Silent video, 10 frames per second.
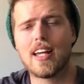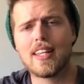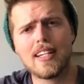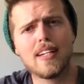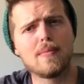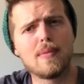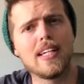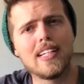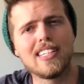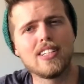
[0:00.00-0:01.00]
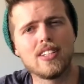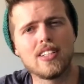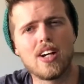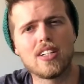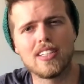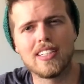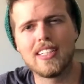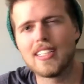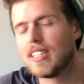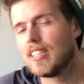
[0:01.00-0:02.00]
I think it'd be easier to talk to
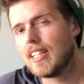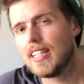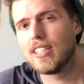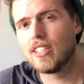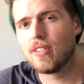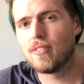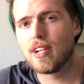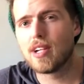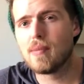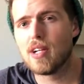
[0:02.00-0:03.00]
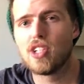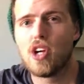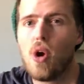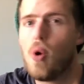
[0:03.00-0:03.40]
teens, because teens are very much